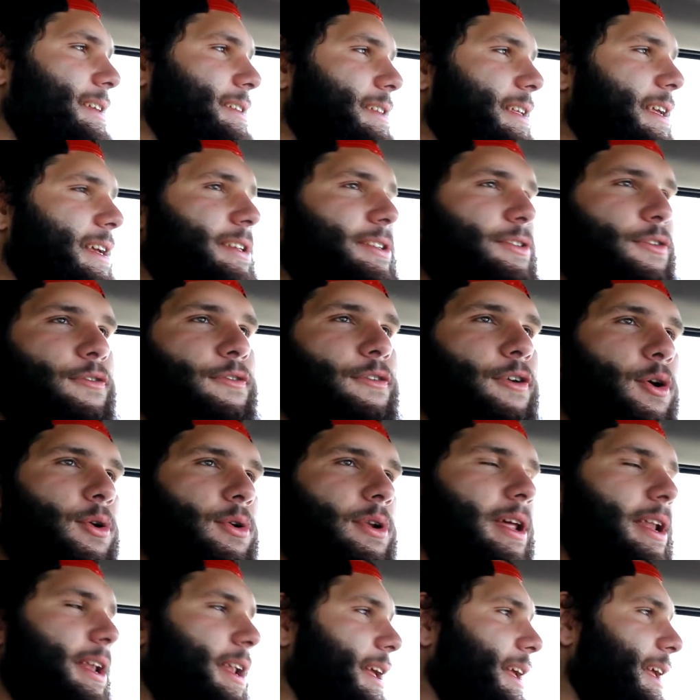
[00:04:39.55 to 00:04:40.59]
sneaks a phone
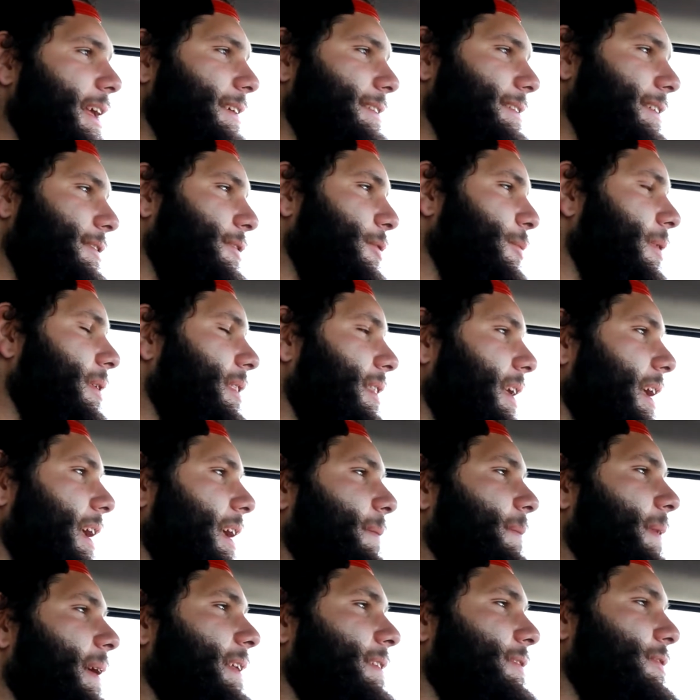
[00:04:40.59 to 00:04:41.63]
in and gives it to one of the
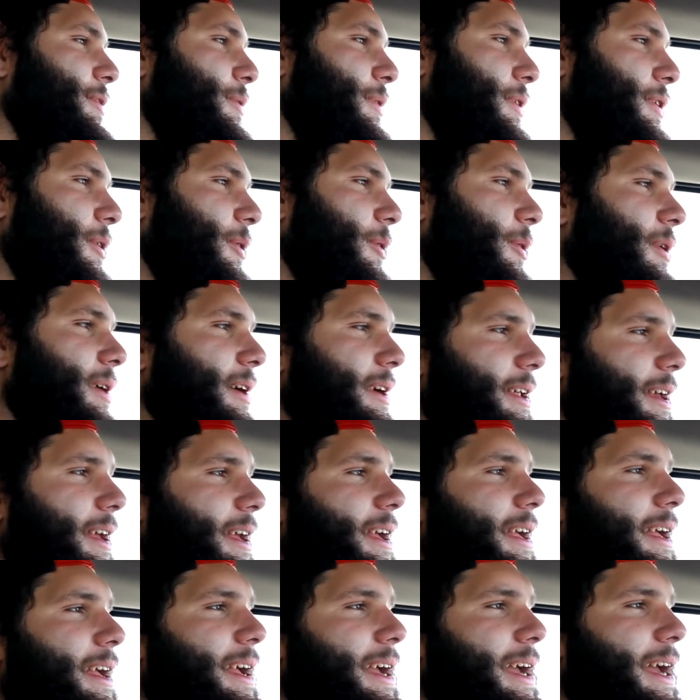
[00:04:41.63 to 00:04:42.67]
inmates to record.
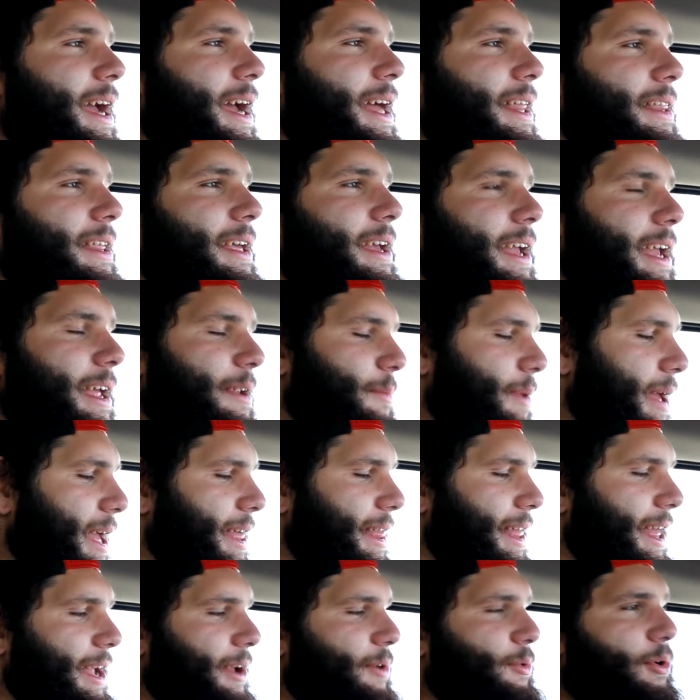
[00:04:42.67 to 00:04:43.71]
And the
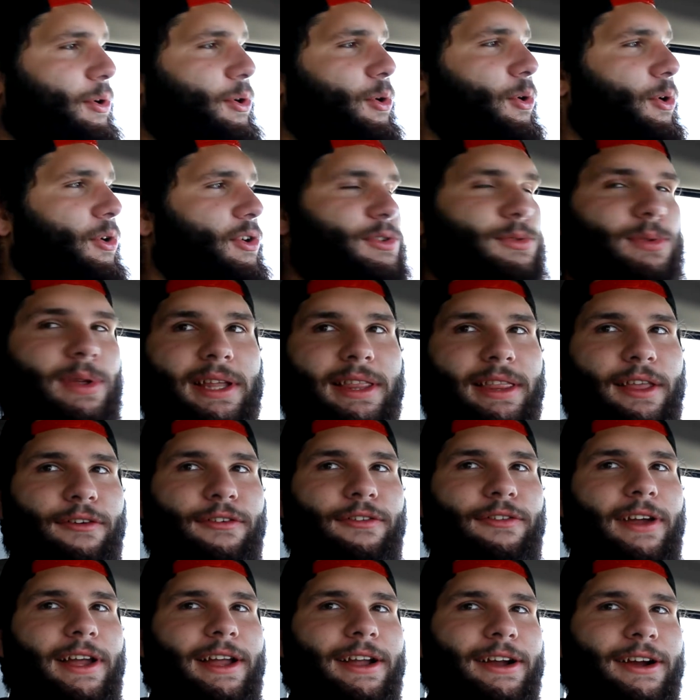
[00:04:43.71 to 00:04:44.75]
inmate like records with like the
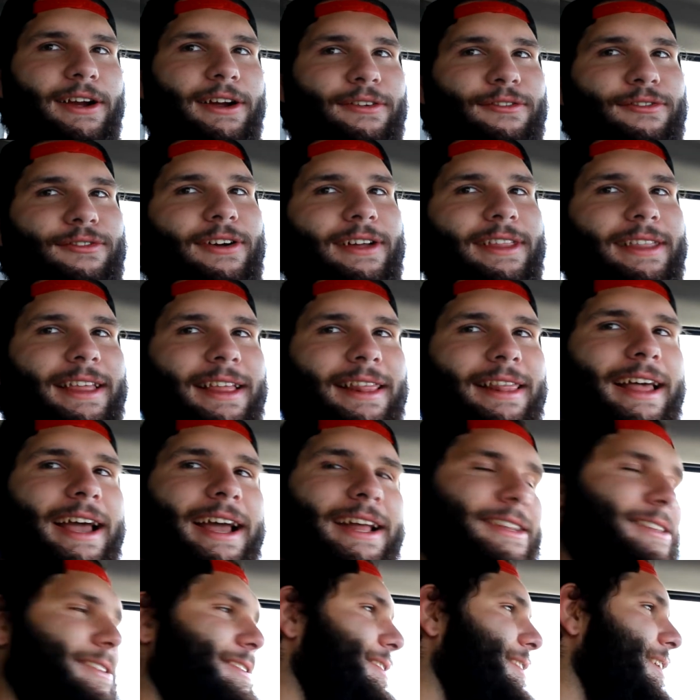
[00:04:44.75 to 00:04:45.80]
finger in front of the
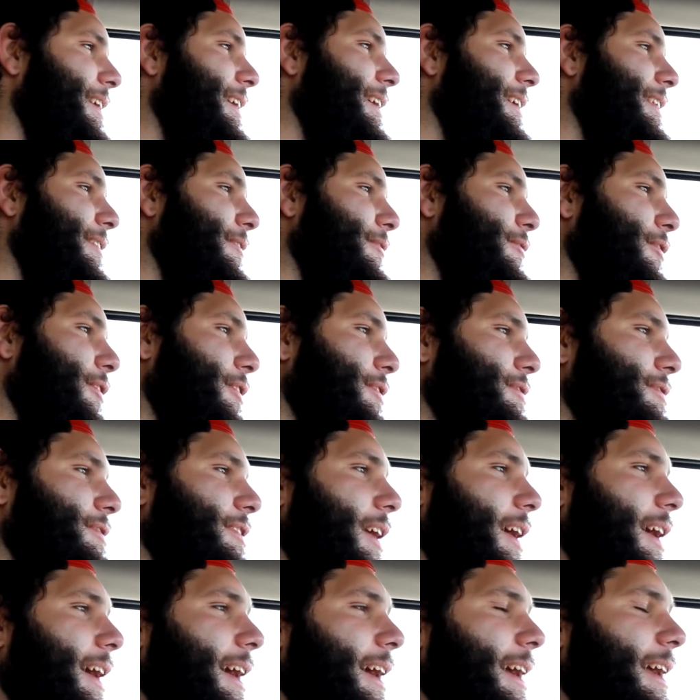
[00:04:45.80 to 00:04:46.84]
lens the first
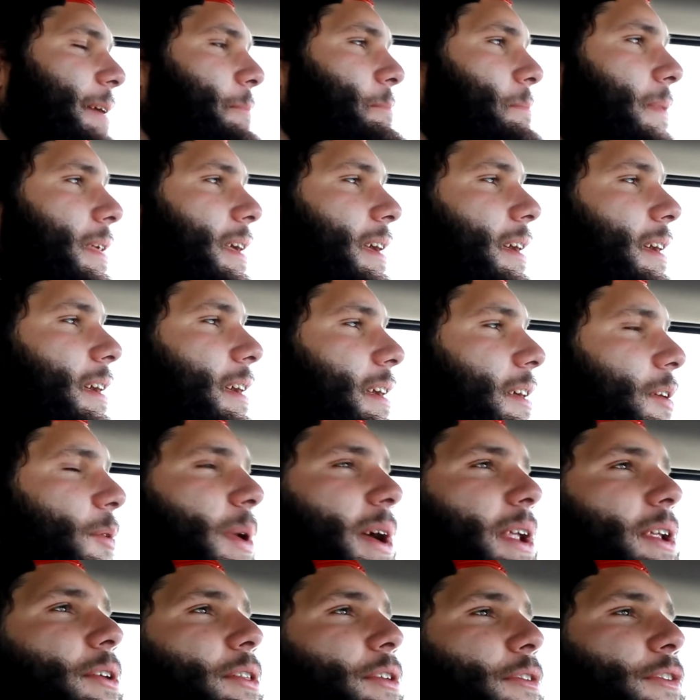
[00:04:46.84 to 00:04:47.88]
time.
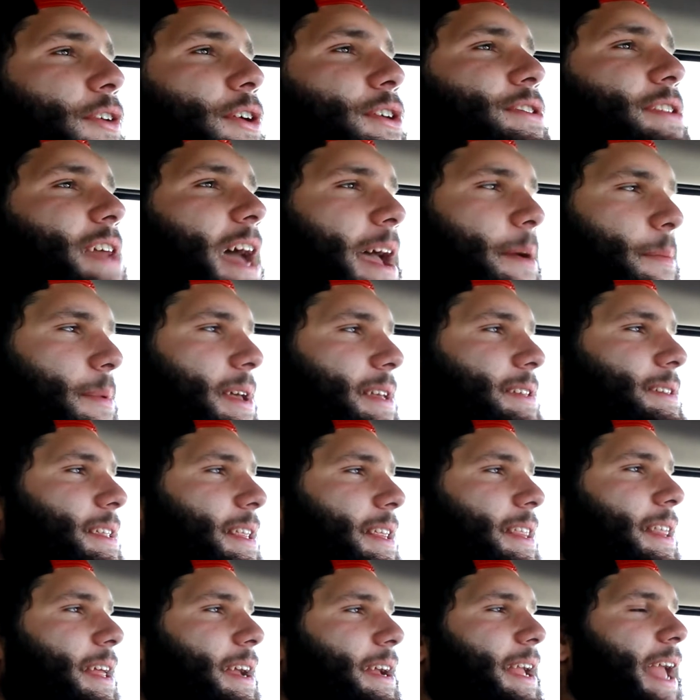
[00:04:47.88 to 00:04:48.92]
Wait, no, the first time is
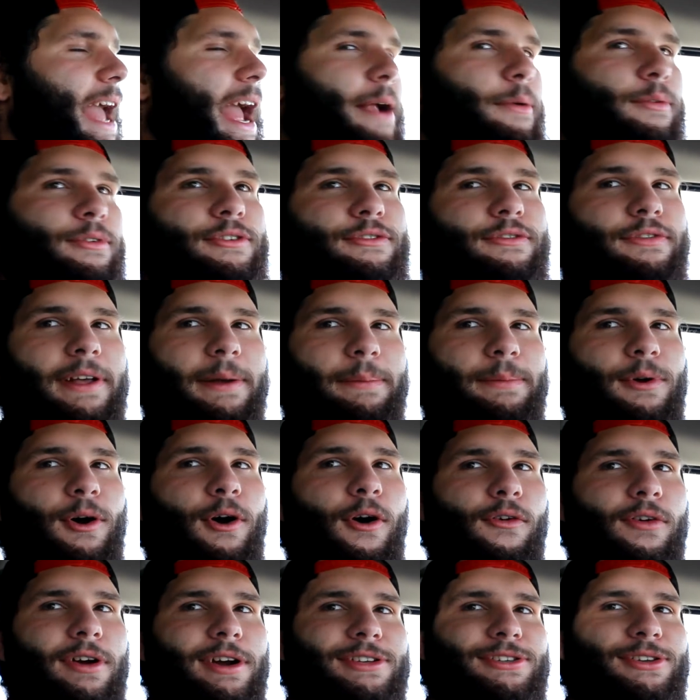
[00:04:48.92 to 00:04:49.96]
the camera slipped
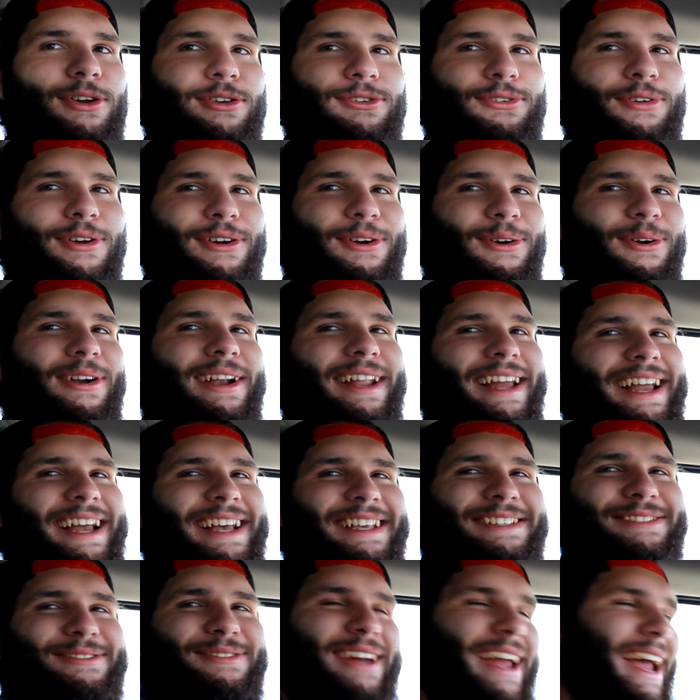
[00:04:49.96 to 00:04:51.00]
over, so it's recording
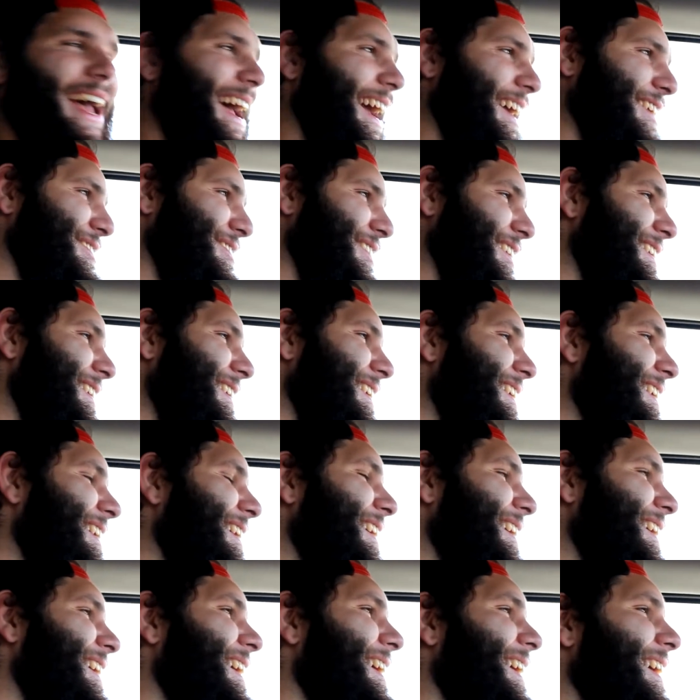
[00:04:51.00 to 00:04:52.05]
its reaction.
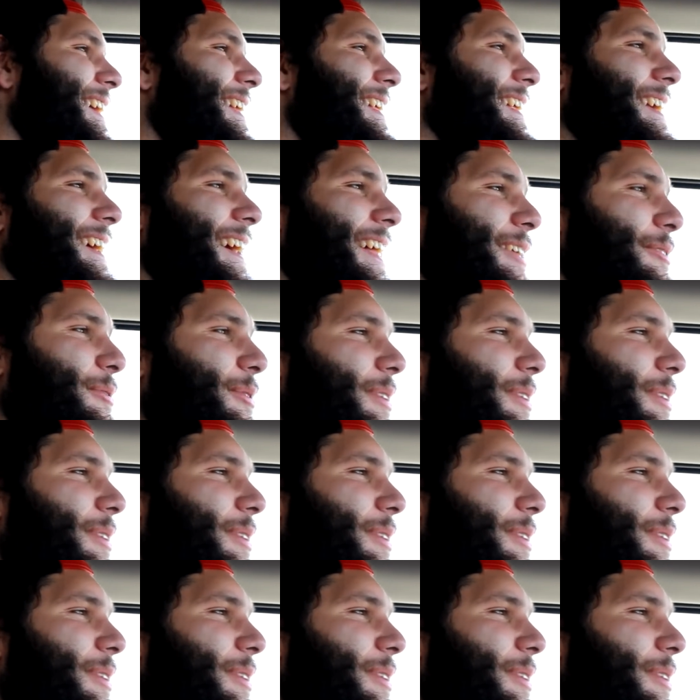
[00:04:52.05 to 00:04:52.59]
The other